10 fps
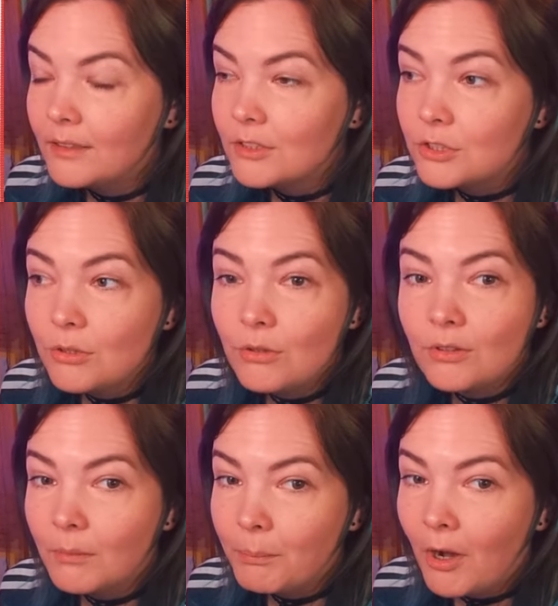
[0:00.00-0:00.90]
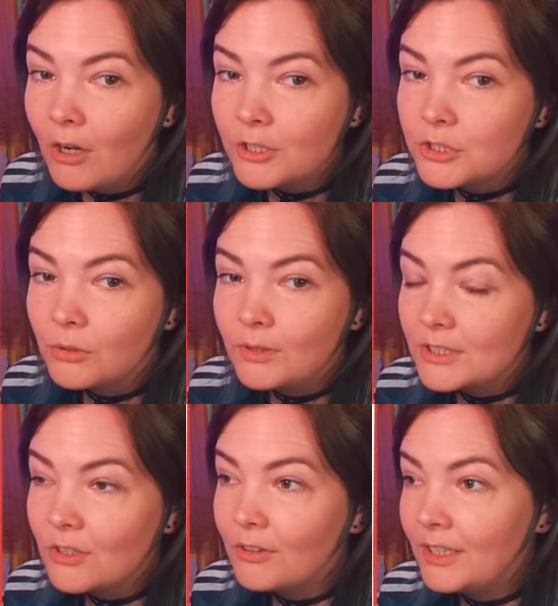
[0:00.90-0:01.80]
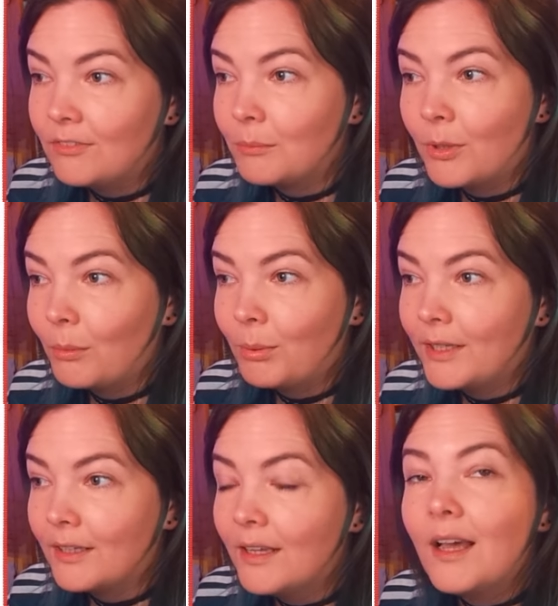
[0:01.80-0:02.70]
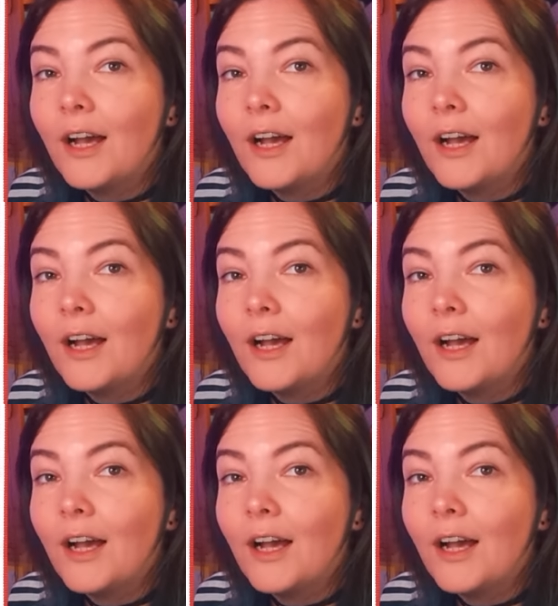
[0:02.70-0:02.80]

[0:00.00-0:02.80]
Soon, partial is not even probably gonna...